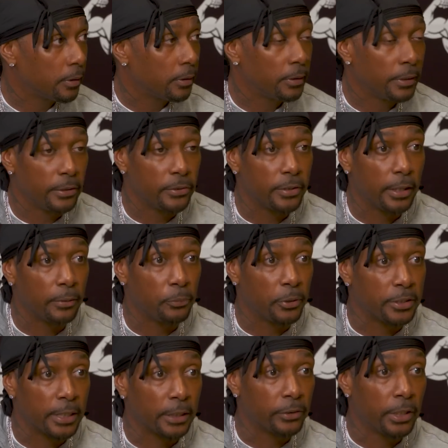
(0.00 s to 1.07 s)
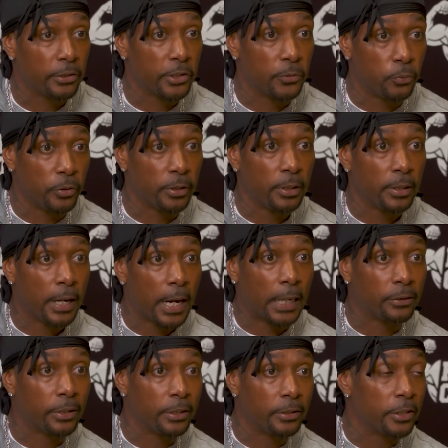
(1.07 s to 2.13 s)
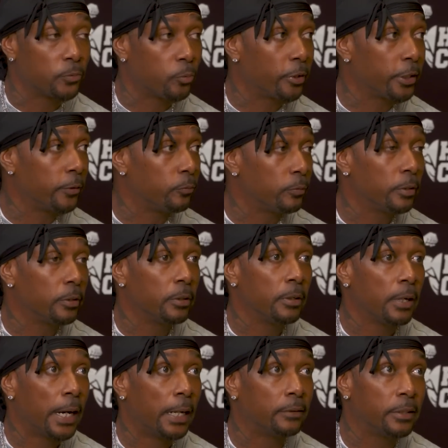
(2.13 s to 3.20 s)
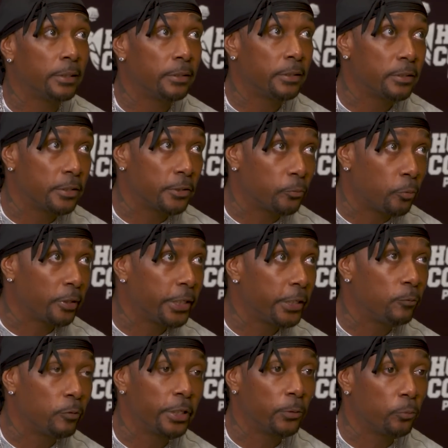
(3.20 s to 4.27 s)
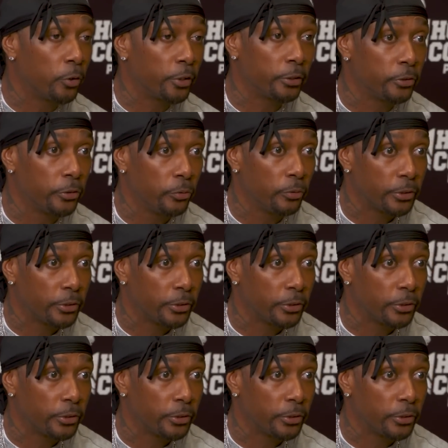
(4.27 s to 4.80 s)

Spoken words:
He said, because I think this is what he really want to do,